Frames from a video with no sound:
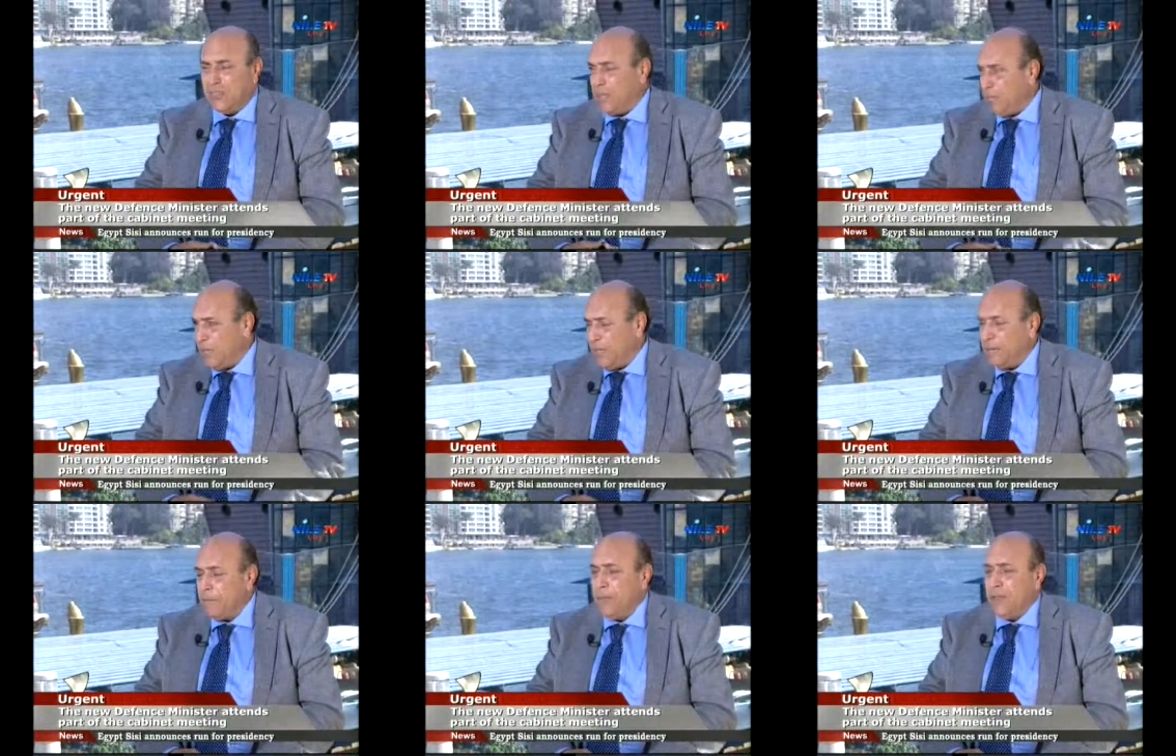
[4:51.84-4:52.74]
It's not
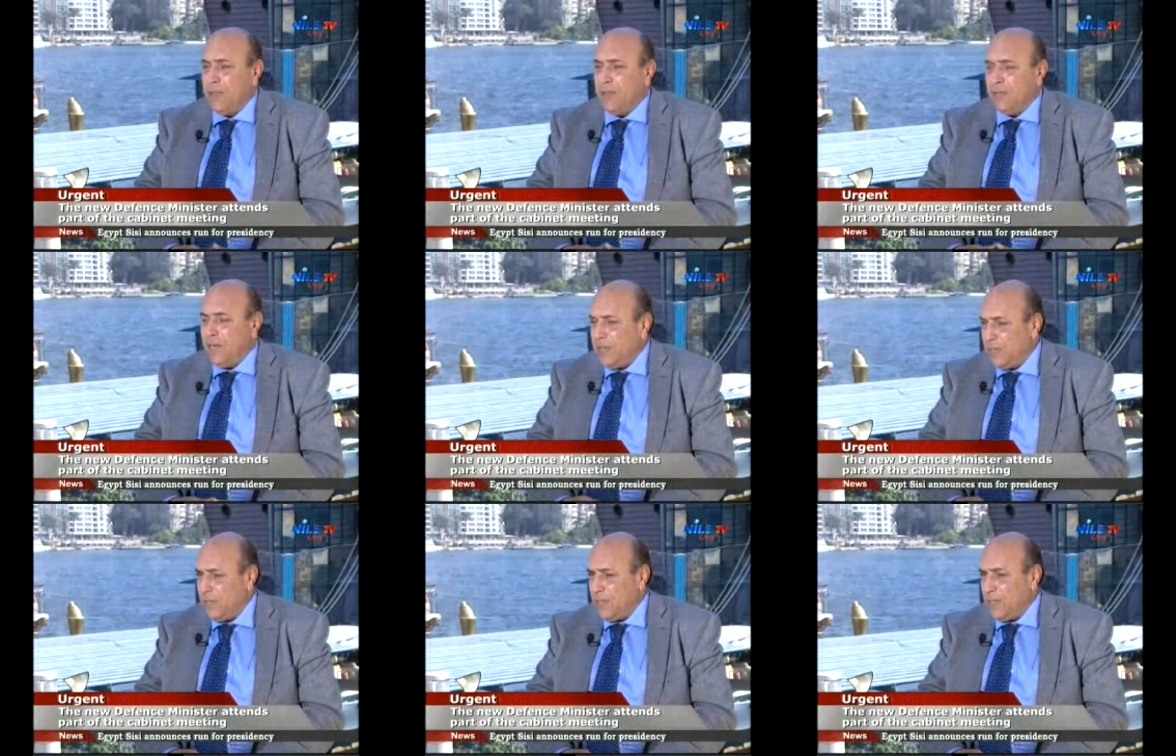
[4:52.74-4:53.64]
me. The
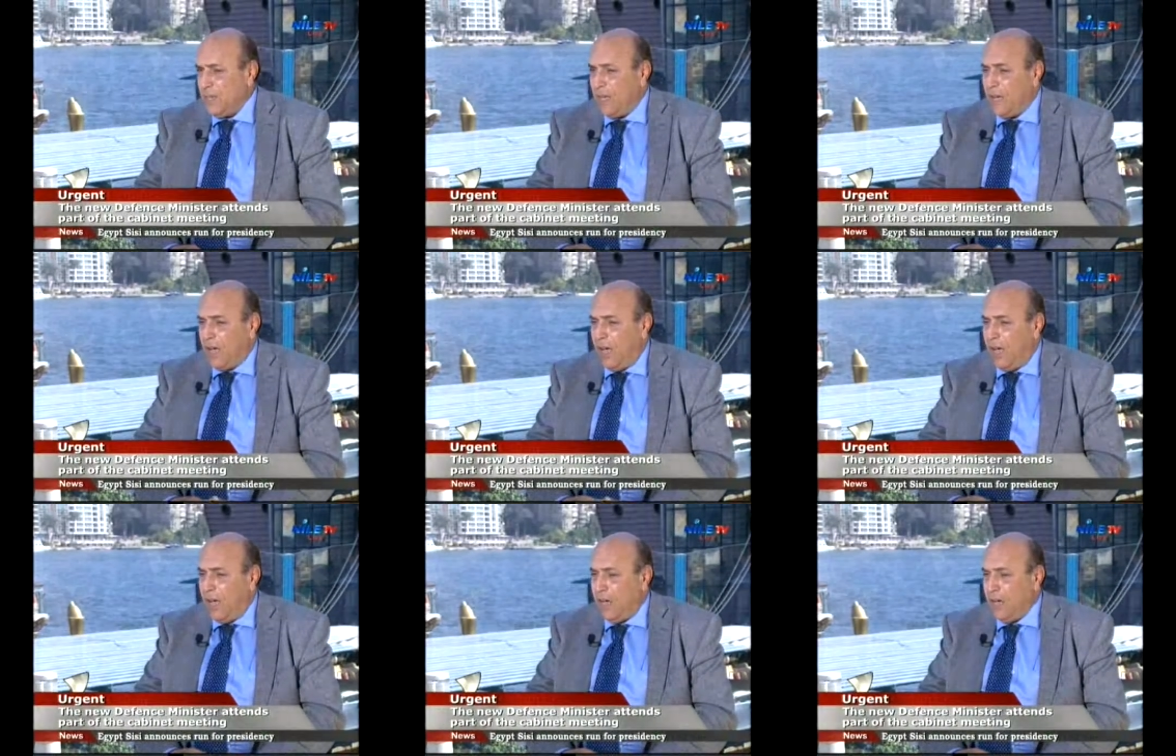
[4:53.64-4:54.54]
other thing,
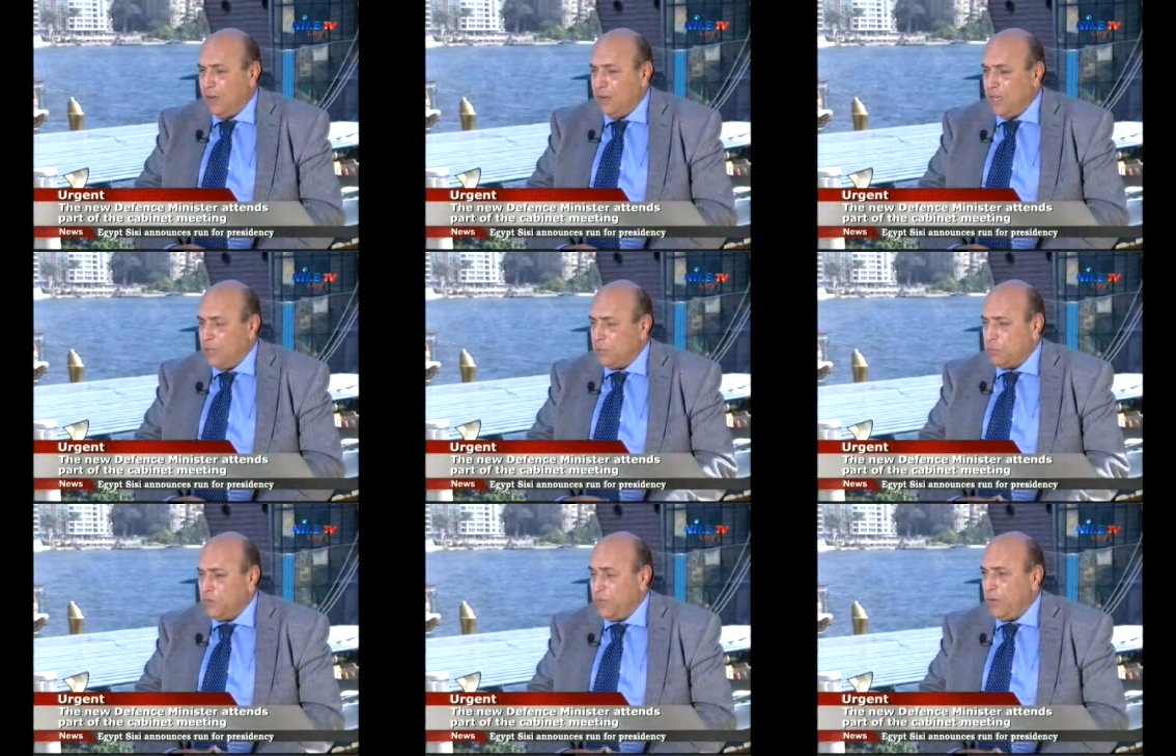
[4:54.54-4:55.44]

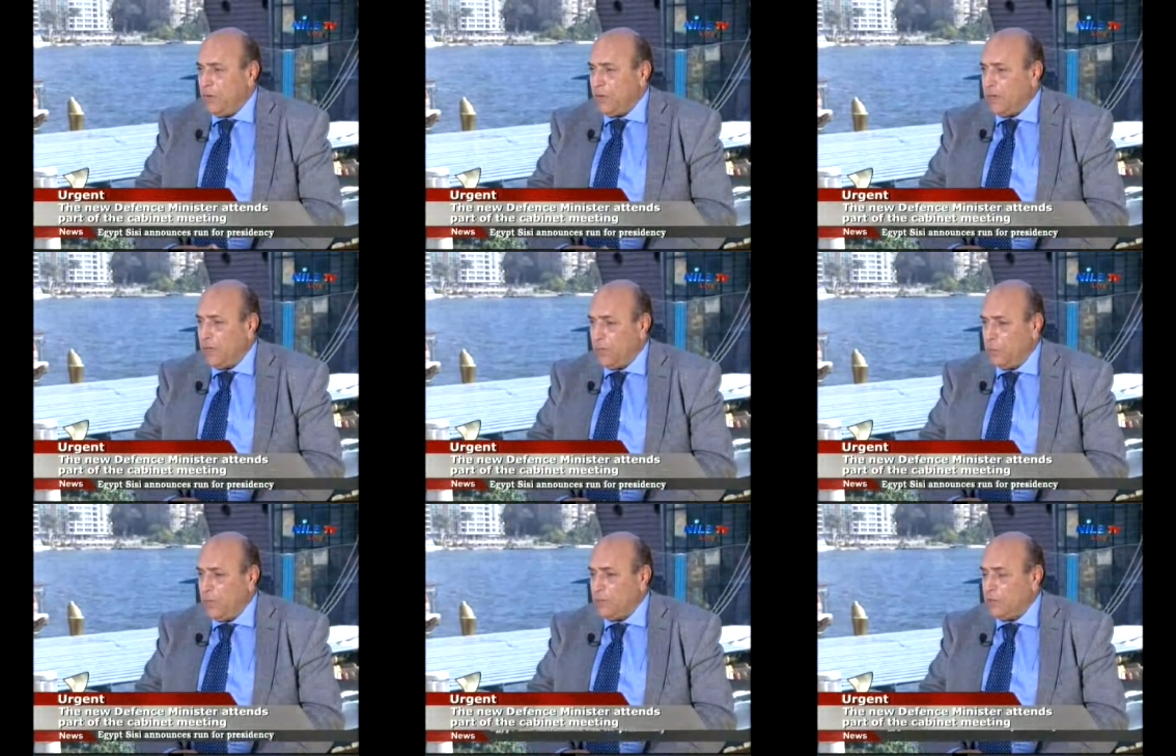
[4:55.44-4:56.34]
Egypt never
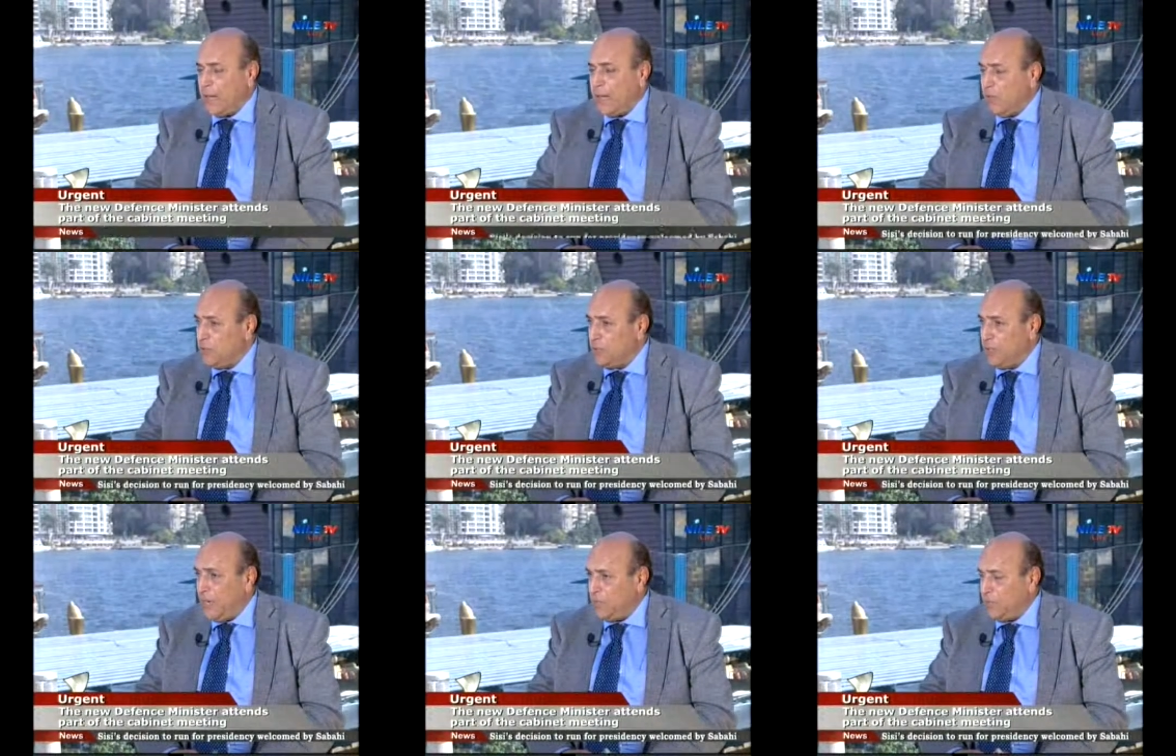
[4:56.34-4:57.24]
went against the
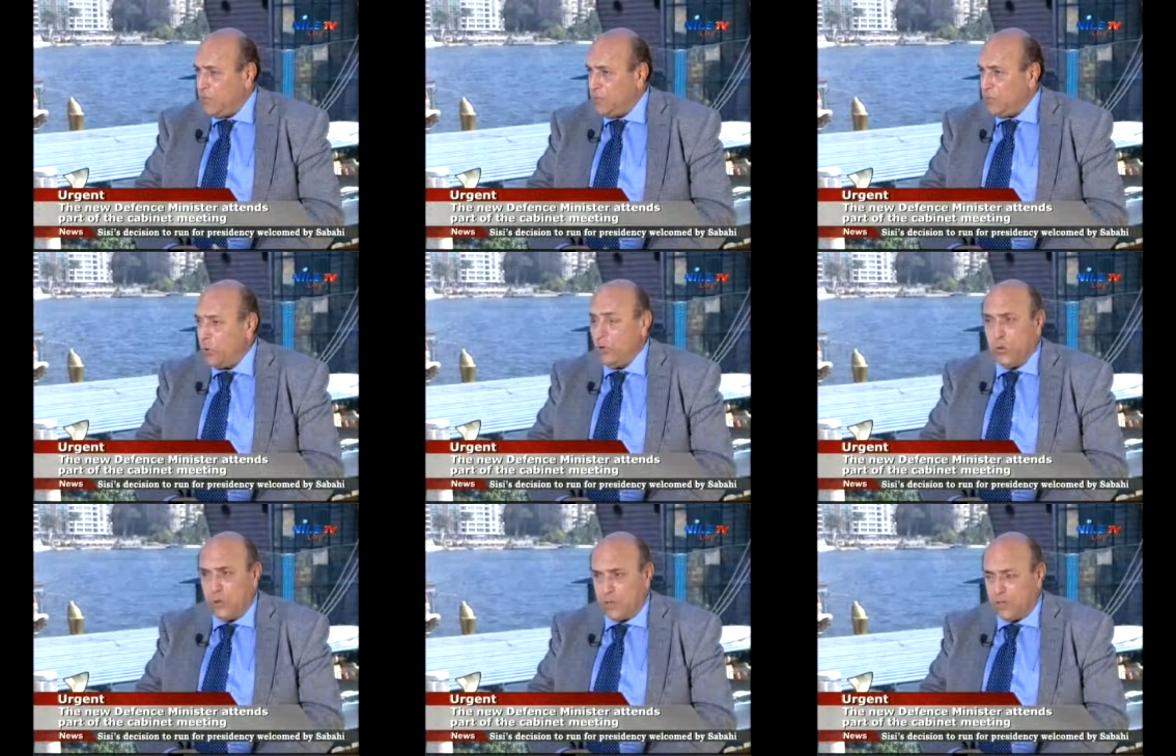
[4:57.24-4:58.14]
United States
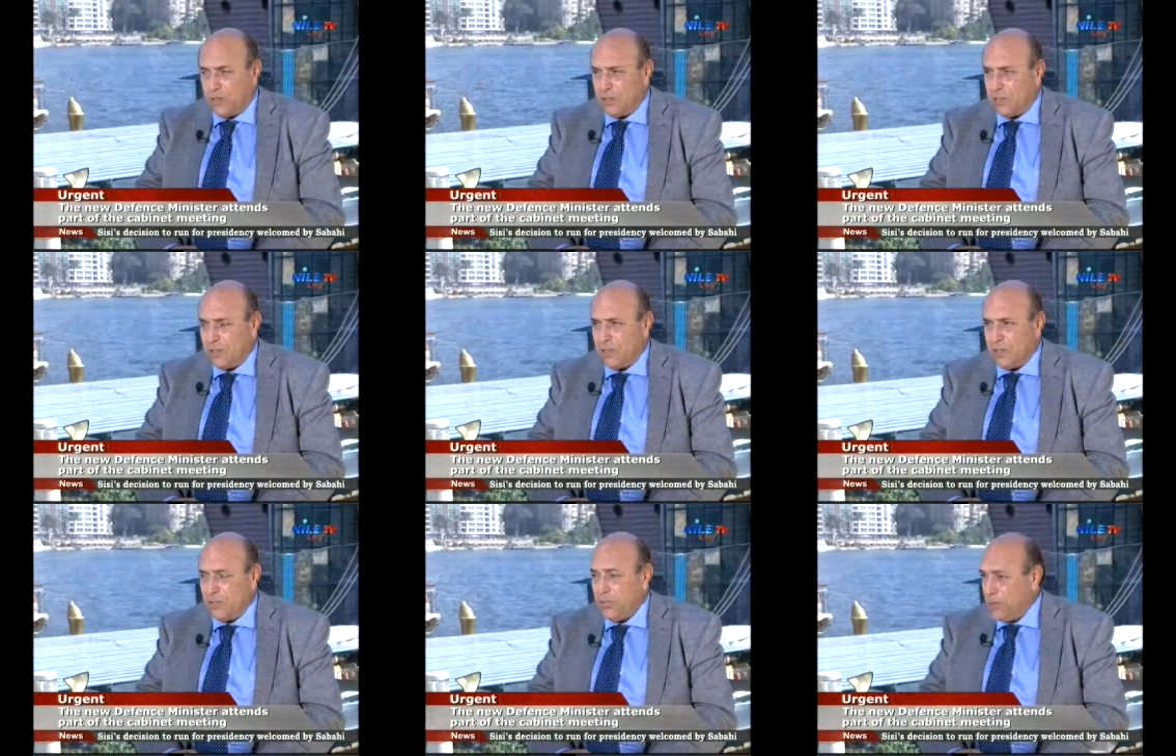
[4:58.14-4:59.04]
or
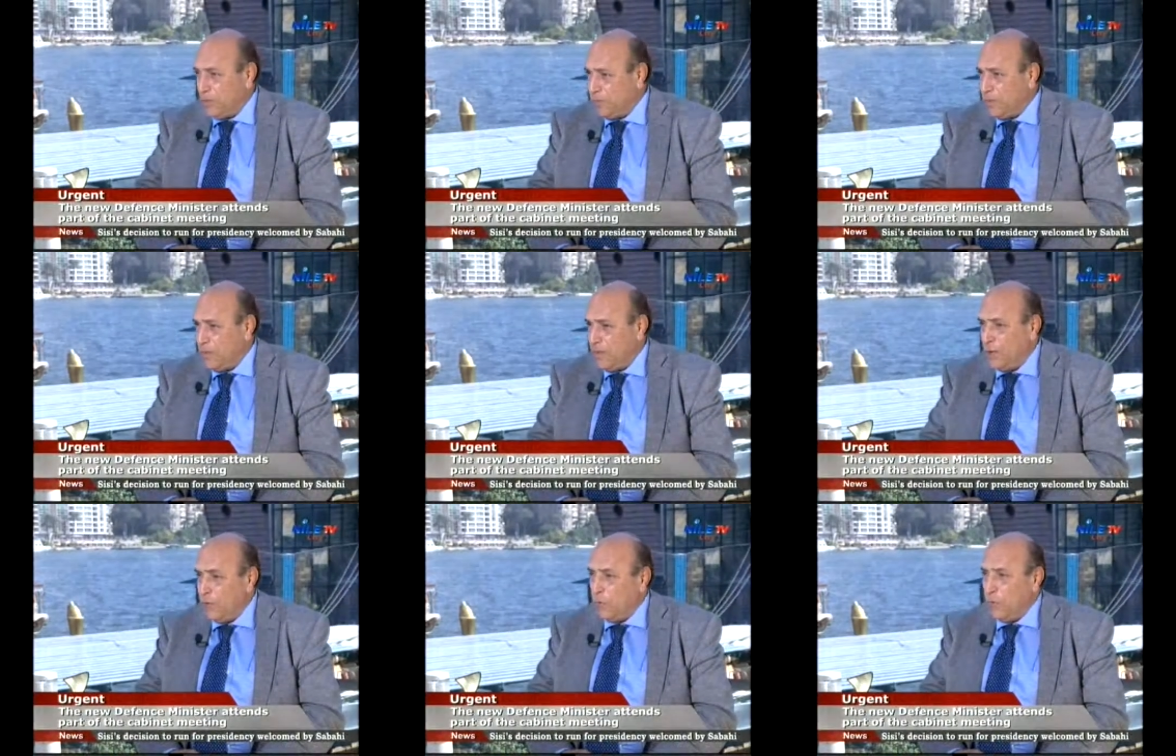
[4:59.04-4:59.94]
Europe
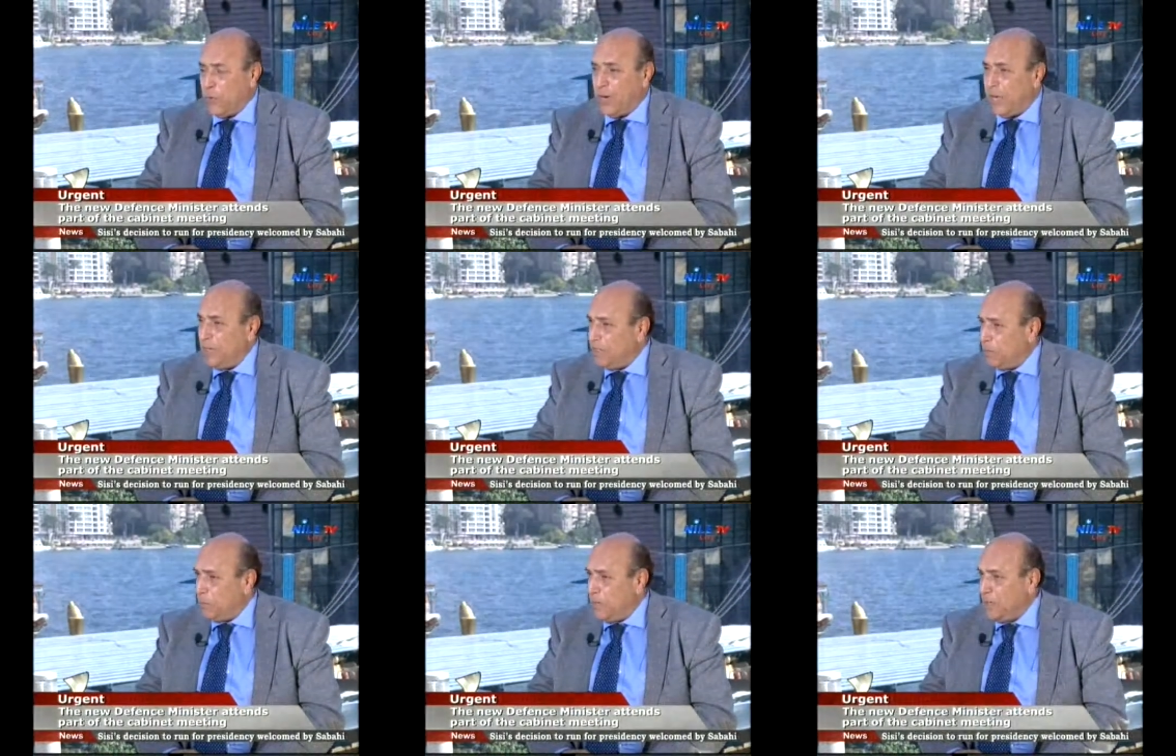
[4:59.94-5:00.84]
yes. for any
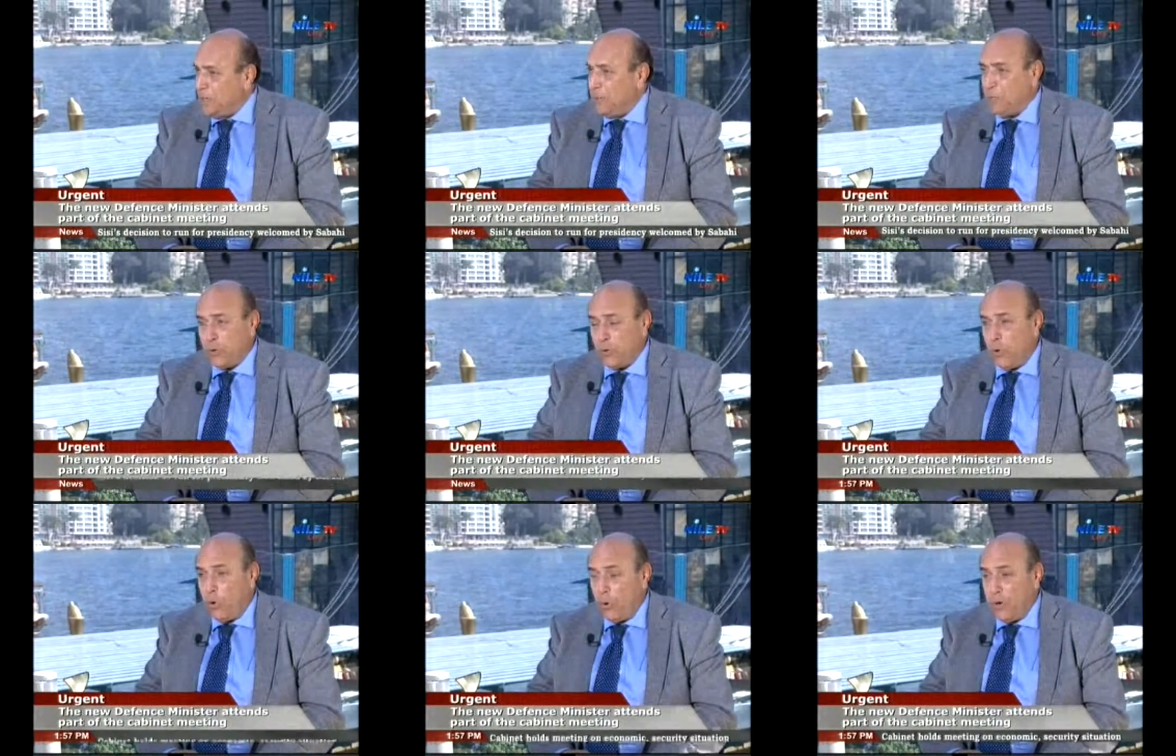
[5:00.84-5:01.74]
death penalty for
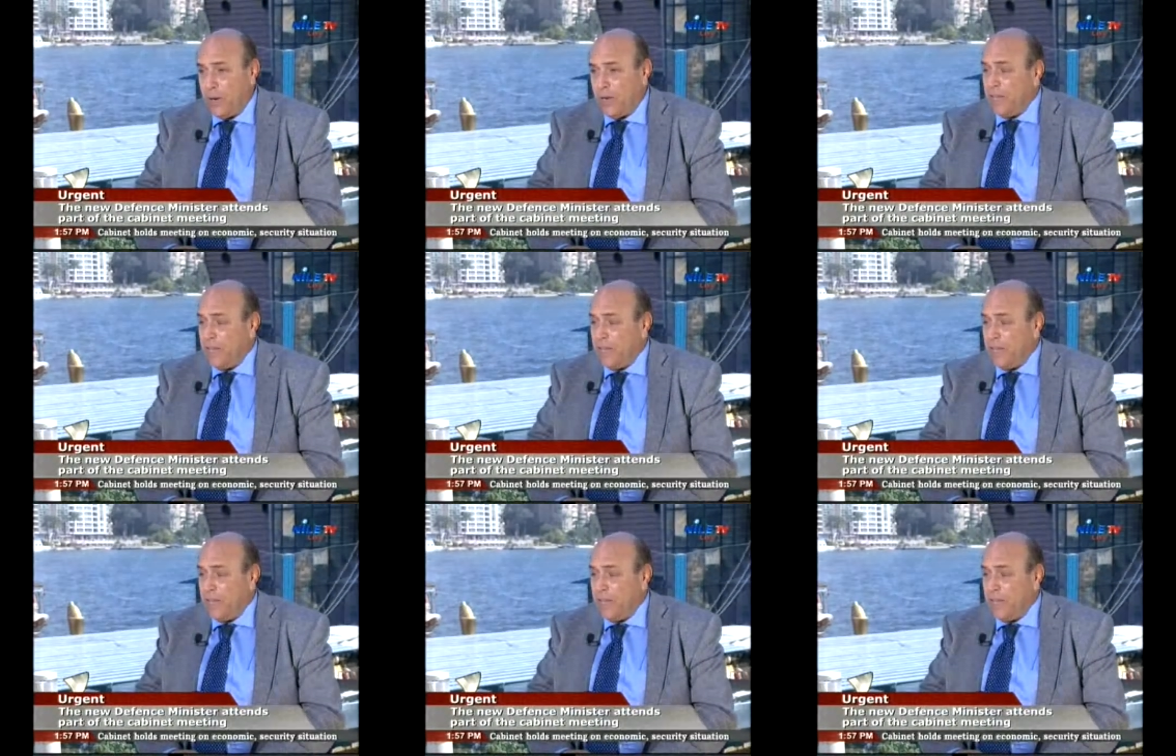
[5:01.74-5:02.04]
or